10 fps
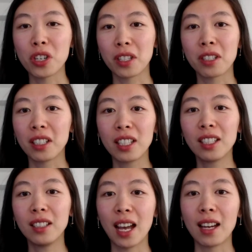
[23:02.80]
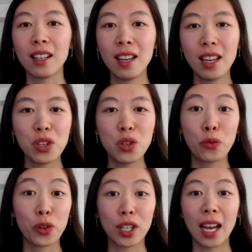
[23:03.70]
and studying that you
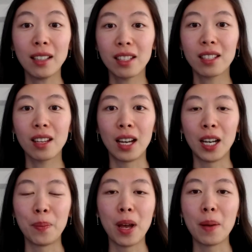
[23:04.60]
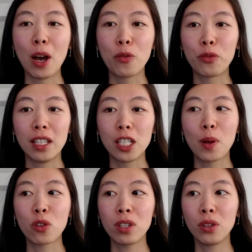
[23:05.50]
forget about friends,
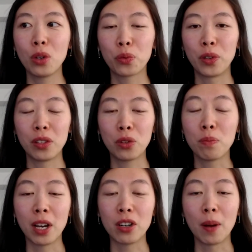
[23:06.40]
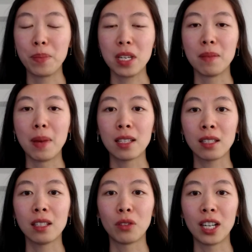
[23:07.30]
especially those friends who might not be in
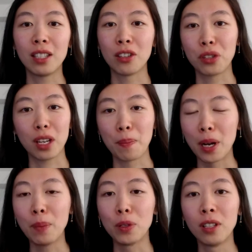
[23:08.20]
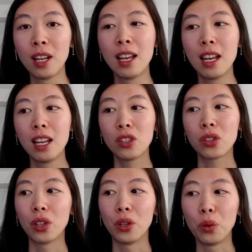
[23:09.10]
medicine, right? There's like a bubble.
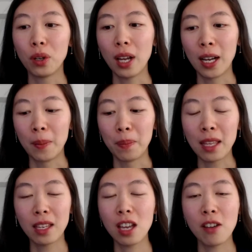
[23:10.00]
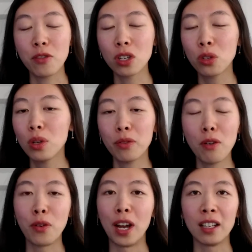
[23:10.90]
So I think if you're just doing it for
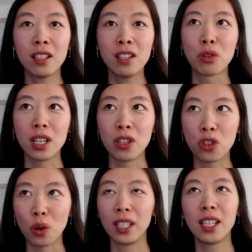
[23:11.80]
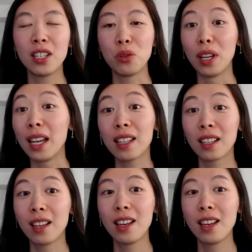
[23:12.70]
fun, you are enjoying it, you like